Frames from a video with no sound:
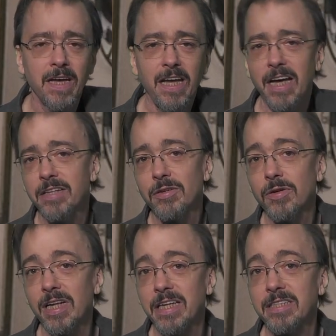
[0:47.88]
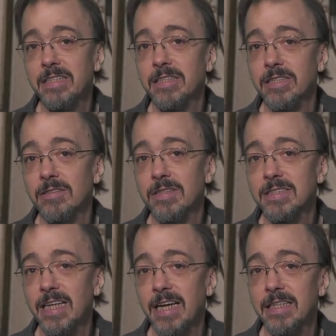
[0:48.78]
And the whole idea here is
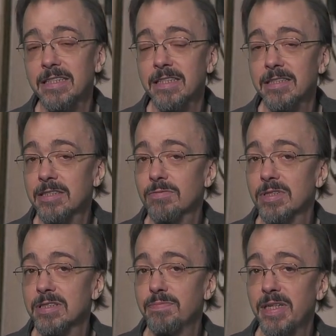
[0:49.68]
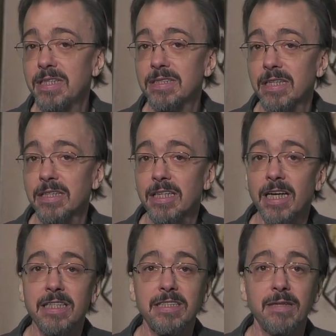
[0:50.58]
that this was based on the
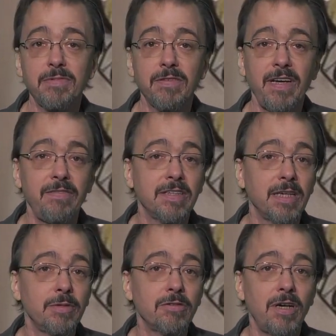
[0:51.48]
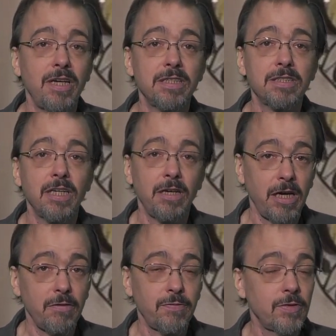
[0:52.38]
concept of having come across
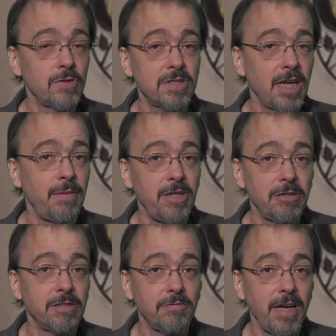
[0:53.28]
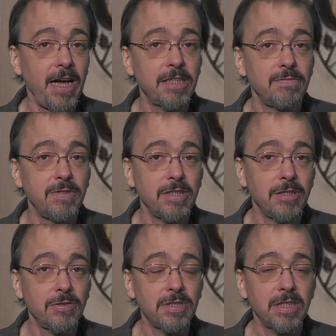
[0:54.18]
uh, first time hearing reaction
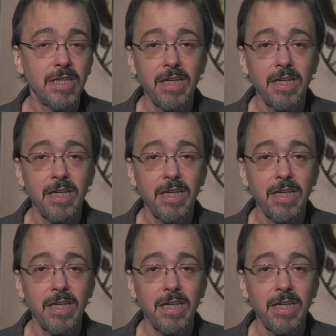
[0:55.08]
videos